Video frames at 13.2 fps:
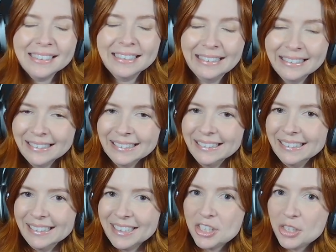
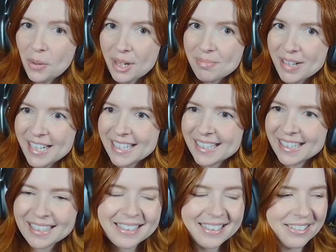Oh, and join me
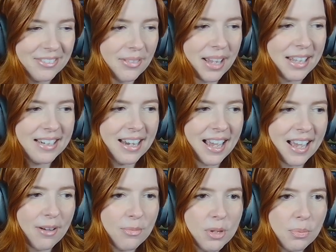when
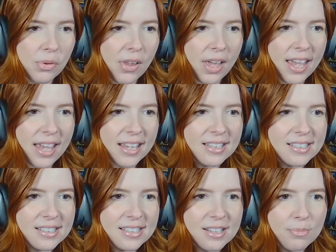uh, we play
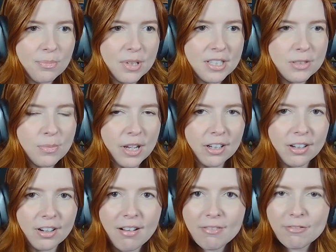some
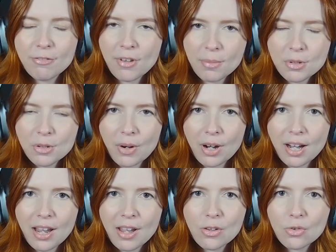Peacemaker on
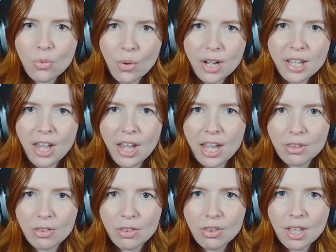February
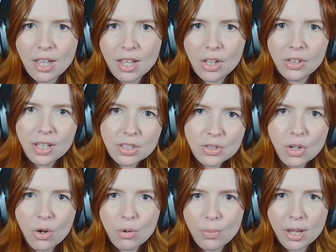twenty-eighth. Let's
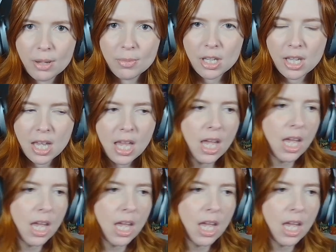go, baby.